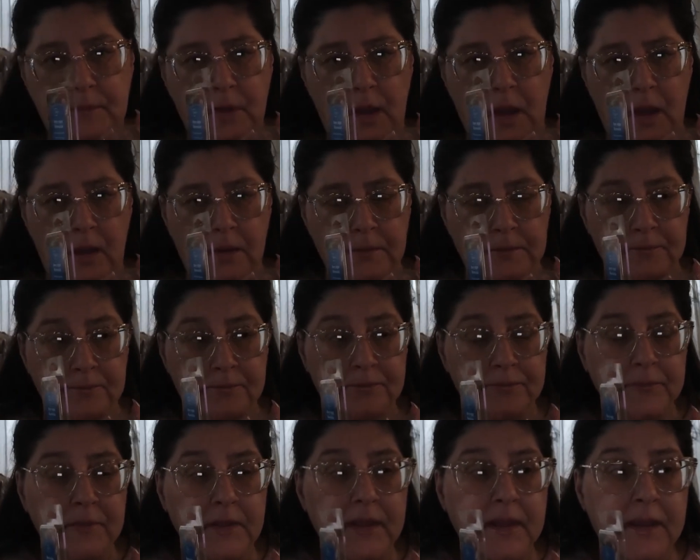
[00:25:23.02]
um,
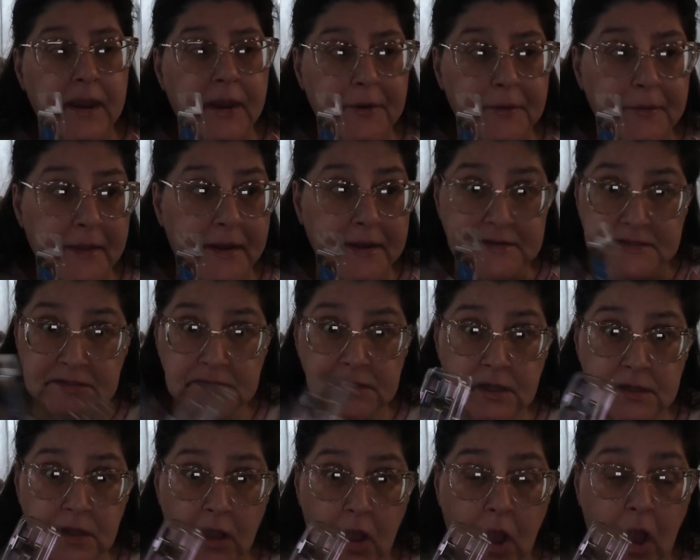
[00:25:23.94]
care that it's
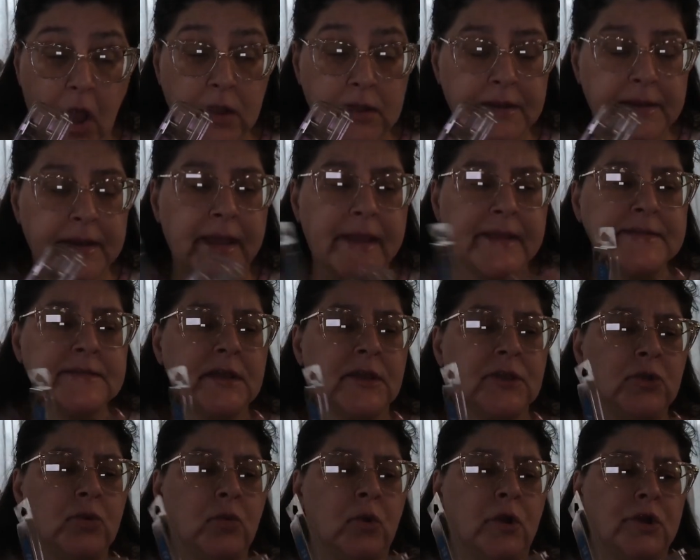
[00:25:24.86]
not the holidays
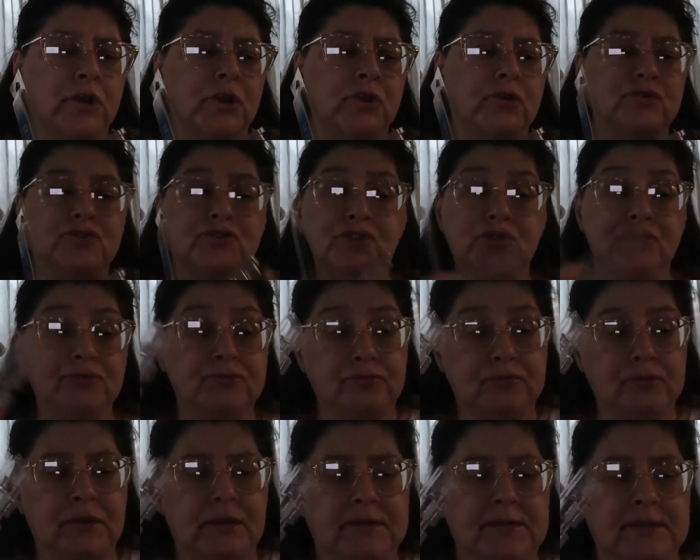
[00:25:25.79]
and you want to use it,
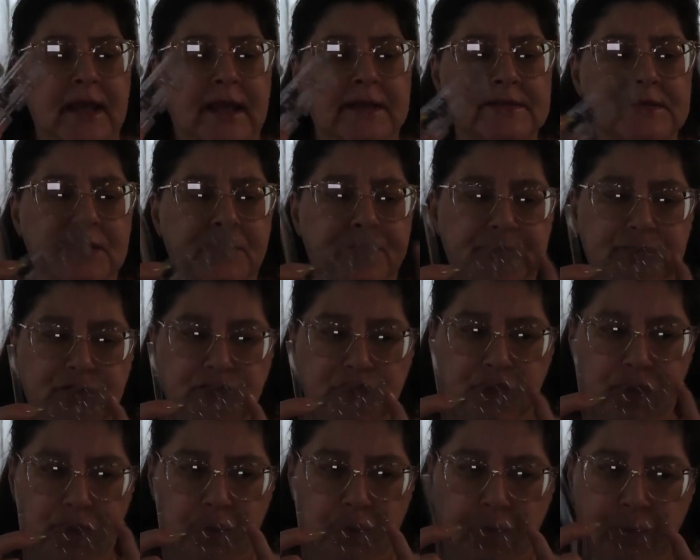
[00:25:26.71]
it, that's up to
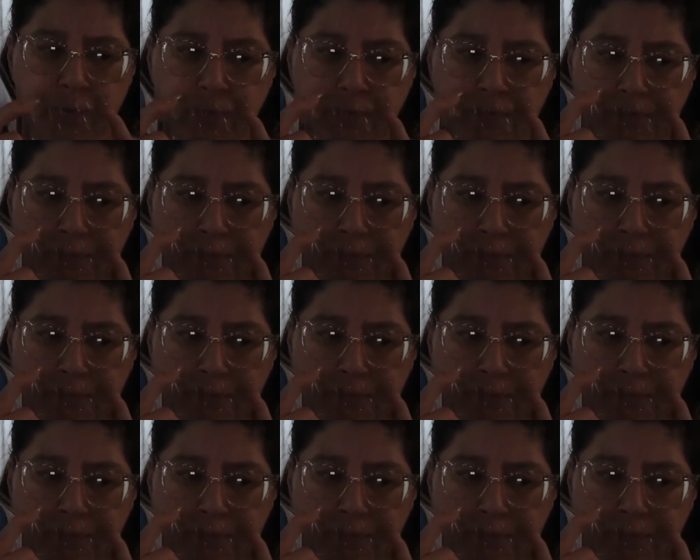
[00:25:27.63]
you.